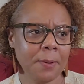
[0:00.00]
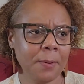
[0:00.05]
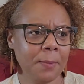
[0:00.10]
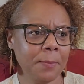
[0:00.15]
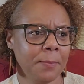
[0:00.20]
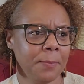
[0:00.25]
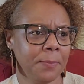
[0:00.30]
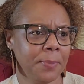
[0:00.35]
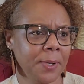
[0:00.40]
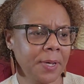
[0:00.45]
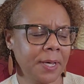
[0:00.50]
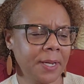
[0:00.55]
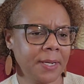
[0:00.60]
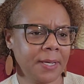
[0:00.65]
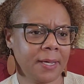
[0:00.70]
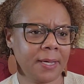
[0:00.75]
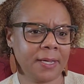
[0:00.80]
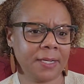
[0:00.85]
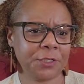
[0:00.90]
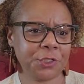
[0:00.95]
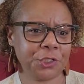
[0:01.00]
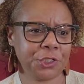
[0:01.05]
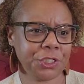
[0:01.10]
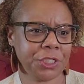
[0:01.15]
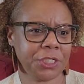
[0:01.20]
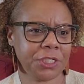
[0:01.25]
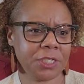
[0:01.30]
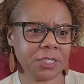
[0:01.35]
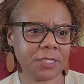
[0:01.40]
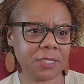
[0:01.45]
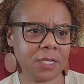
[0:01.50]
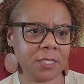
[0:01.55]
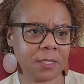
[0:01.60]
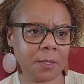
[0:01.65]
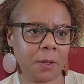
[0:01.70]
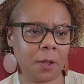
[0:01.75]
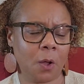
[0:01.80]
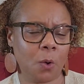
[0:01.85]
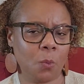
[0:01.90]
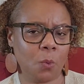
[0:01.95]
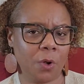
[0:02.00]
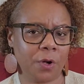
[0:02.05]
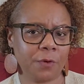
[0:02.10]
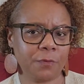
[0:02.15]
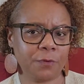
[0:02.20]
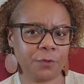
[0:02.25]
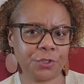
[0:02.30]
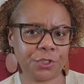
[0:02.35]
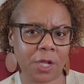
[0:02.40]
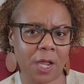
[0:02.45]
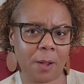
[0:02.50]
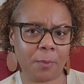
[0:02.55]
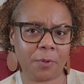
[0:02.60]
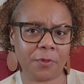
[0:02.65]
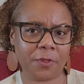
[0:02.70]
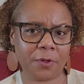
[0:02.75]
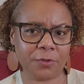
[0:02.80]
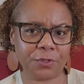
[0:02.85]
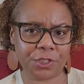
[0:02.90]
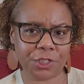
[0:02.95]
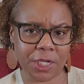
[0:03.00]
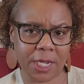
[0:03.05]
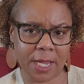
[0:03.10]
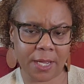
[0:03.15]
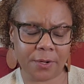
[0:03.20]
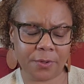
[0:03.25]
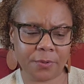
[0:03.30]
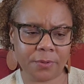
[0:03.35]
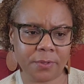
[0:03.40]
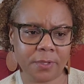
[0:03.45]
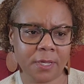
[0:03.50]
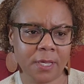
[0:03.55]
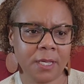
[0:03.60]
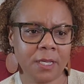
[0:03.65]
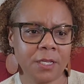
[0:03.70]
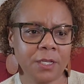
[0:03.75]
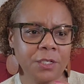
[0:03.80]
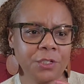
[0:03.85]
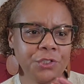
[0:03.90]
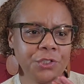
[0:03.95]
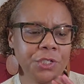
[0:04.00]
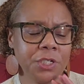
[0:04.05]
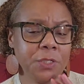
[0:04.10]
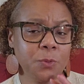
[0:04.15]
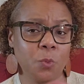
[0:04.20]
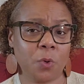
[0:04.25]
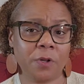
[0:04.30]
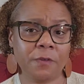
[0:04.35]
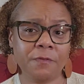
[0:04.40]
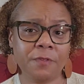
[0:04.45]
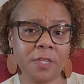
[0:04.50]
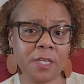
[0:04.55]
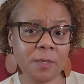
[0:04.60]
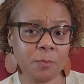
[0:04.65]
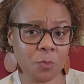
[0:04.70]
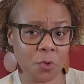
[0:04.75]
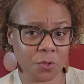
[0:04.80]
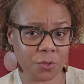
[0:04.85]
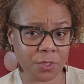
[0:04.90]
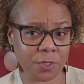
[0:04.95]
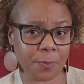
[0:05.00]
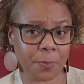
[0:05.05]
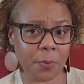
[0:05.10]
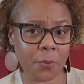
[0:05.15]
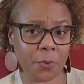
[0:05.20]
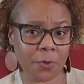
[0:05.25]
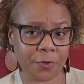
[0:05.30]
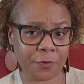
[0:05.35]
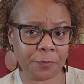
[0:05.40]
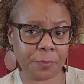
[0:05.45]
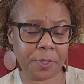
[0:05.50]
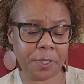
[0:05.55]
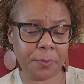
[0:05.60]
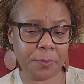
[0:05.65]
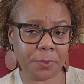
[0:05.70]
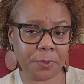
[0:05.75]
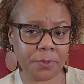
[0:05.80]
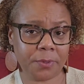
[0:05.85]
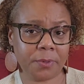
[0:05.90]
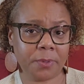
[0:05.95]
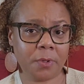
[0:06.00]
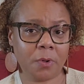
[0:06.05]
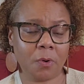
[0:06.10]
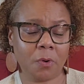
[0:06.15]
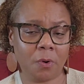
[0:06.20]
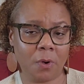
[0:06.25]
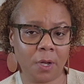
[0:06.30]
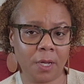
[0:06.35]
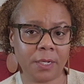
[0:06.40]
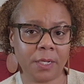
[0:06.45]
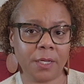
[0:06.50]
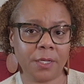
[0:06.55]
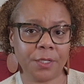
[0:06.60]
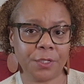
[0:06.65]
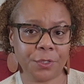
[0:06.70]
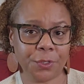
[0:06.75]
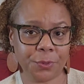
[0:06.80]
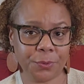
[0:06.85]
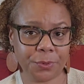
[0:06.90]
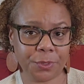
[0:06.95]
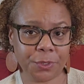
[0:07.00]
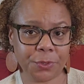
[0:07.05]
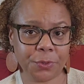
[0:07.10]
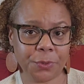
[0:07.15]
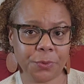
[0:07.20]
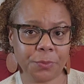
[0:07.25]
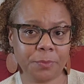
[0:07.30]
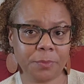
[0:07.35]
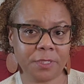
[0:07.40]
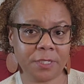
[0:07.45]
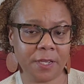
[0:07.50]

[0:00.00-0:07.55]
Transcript: But she just does a wonderful job with her channel. She's one of the most supportive people on YouTube.